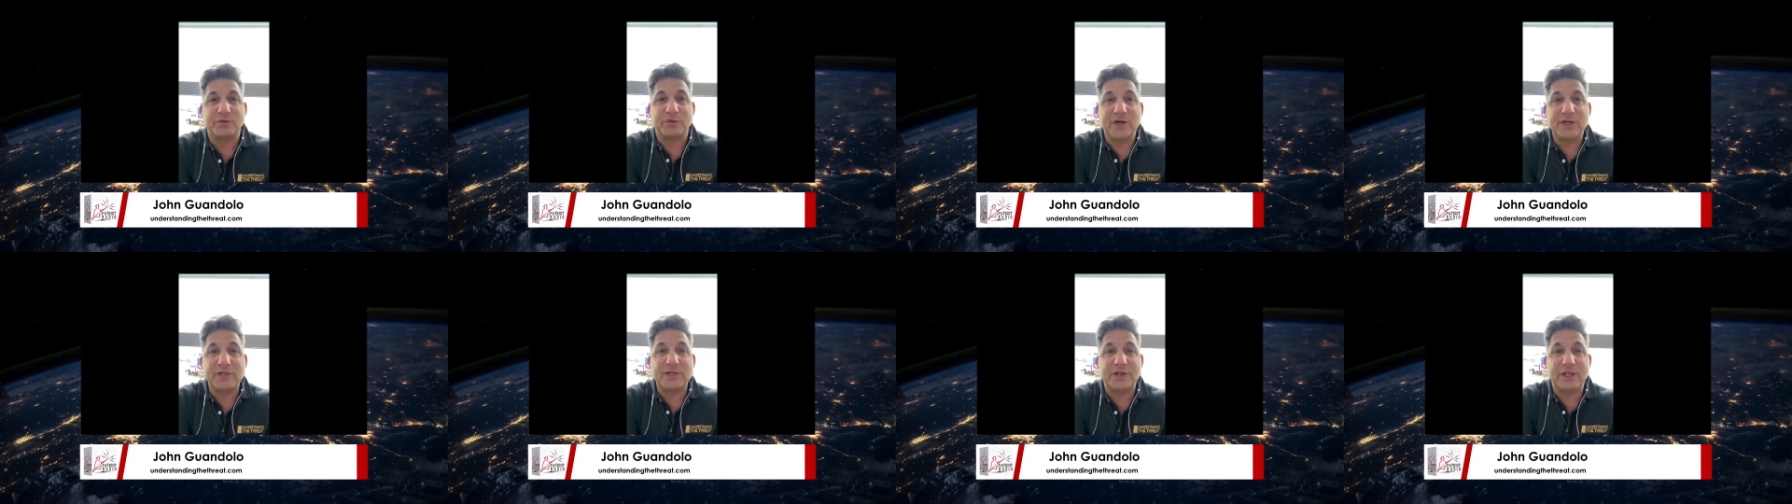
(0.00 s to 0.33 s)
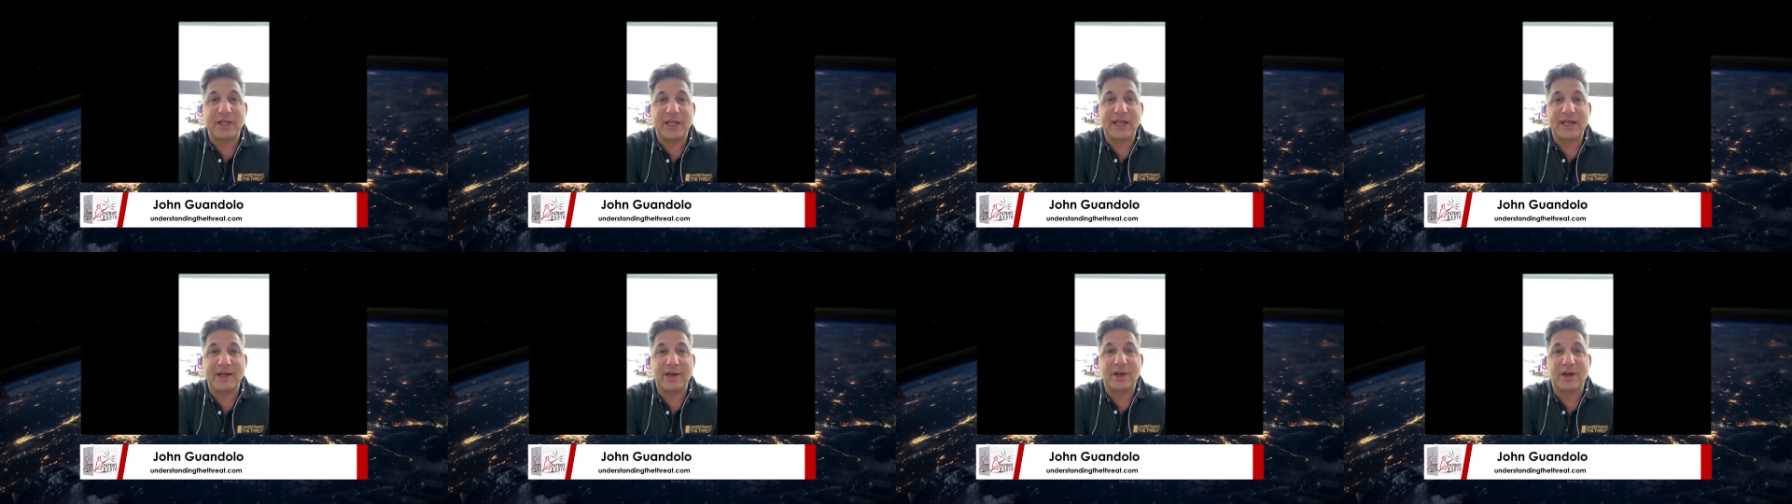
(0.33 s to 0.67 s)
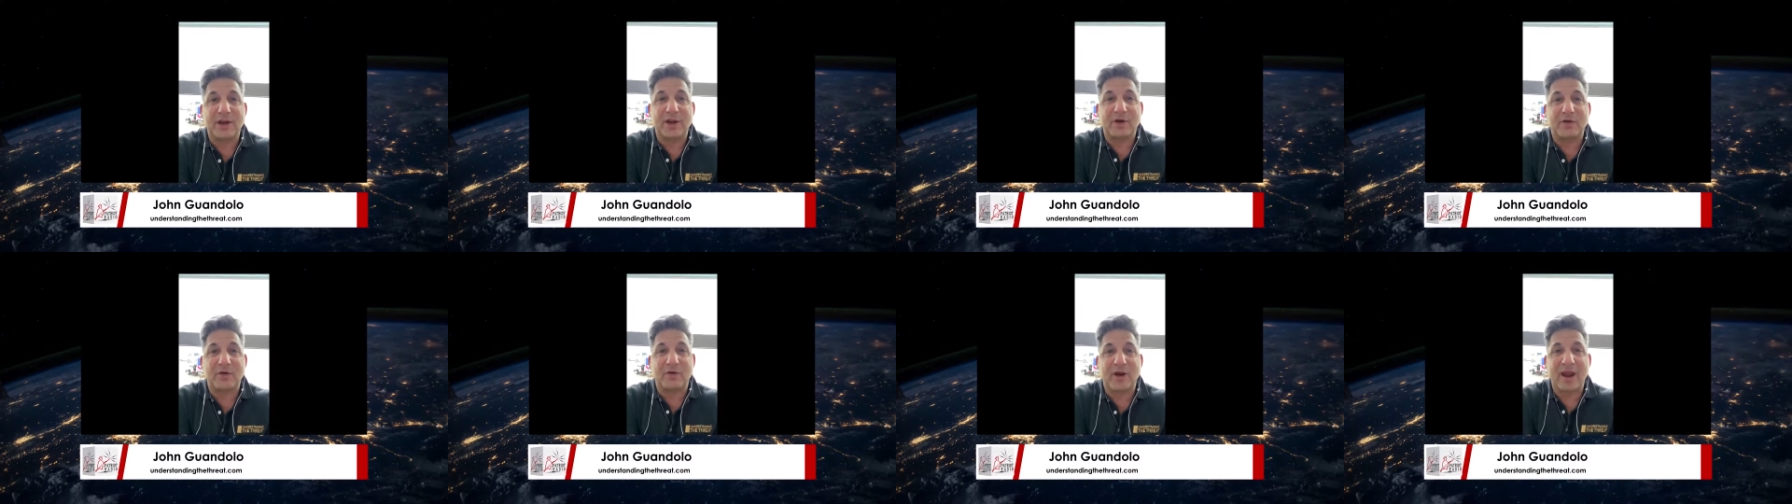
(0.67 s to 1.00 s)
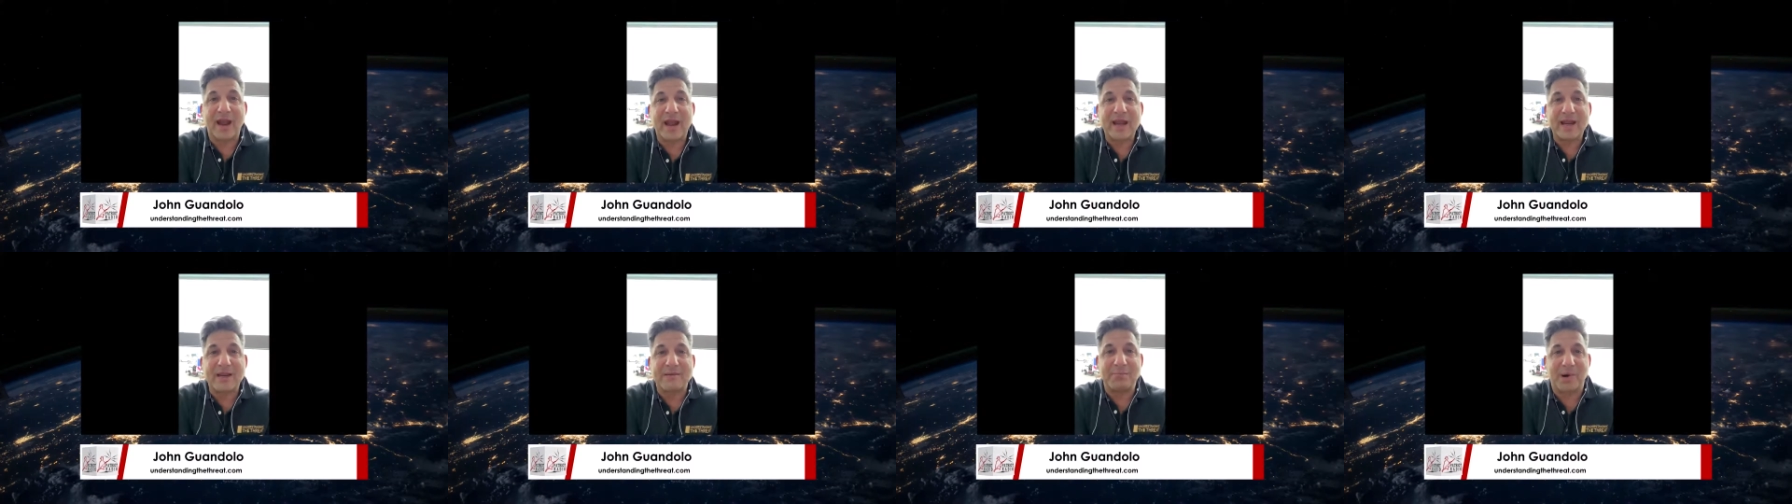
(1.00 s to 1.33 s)
originally
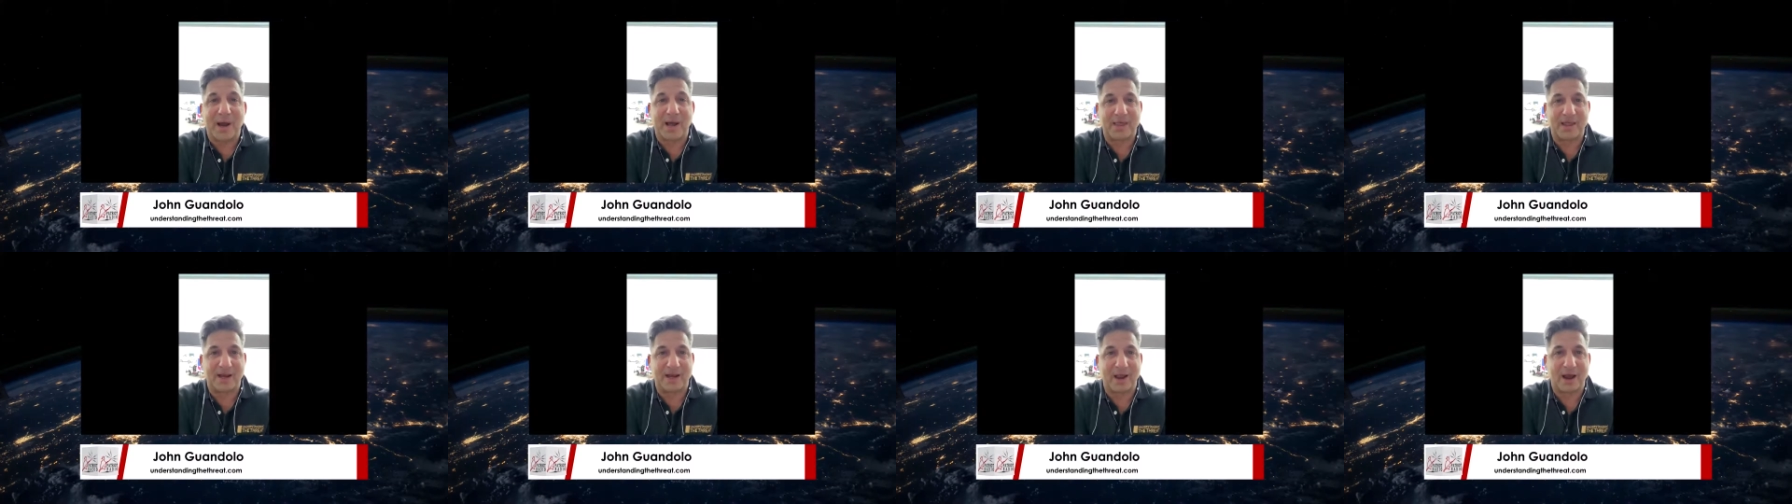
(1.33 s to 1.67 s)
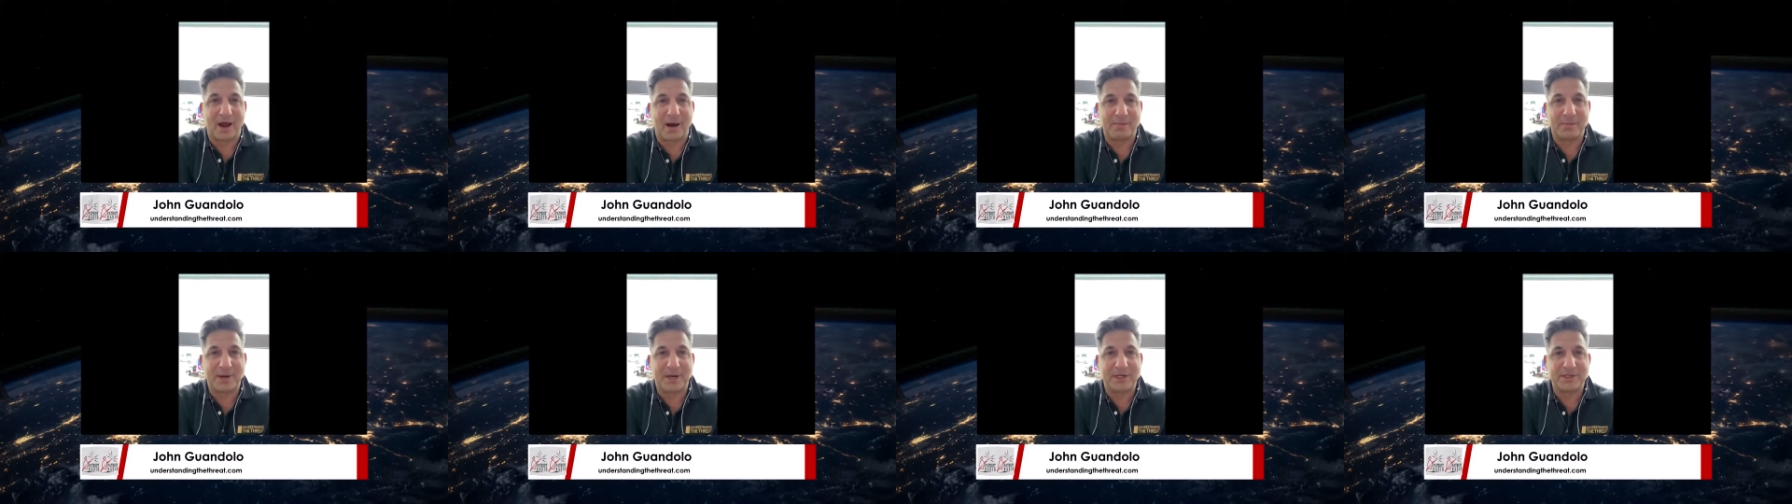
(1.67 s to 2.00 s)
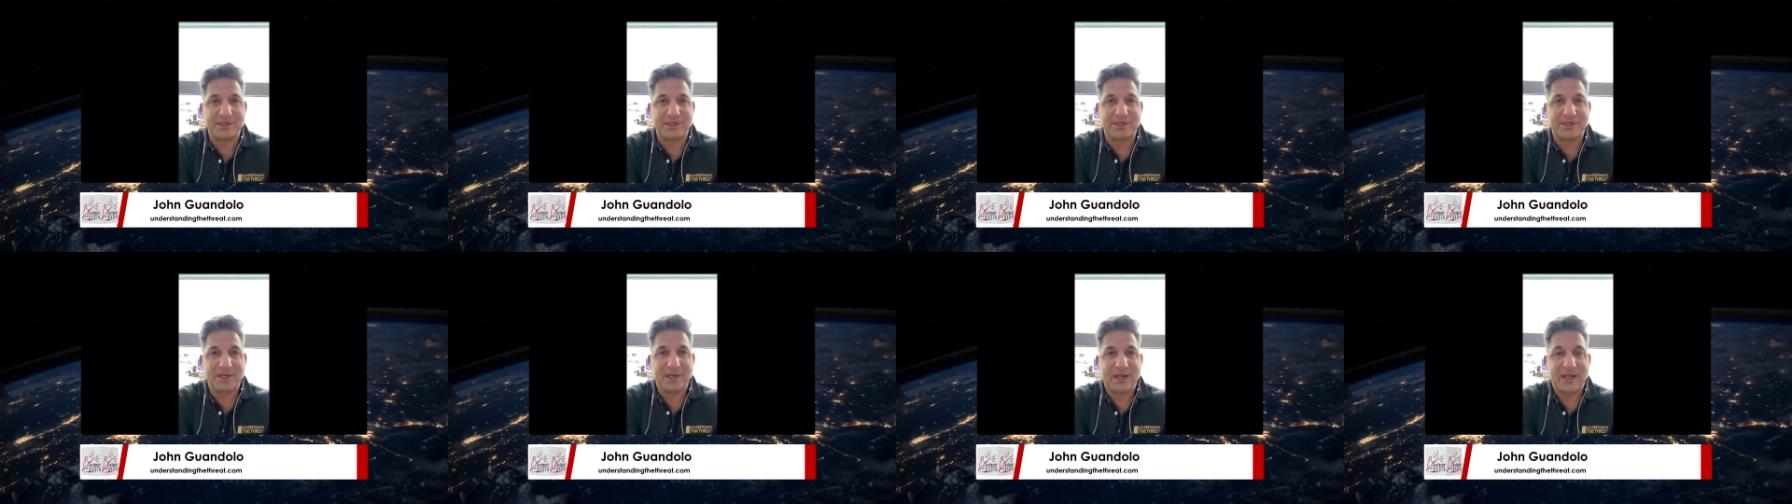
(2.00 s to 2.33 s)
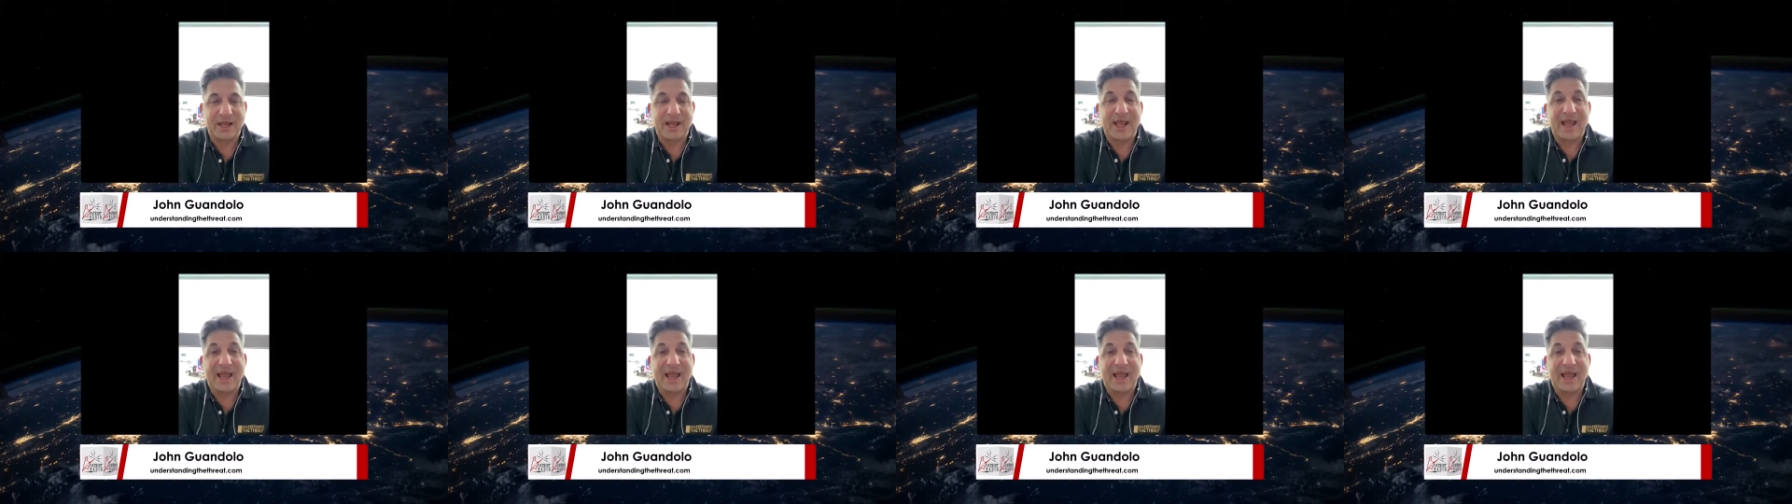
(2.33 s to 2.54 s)
created by the communists,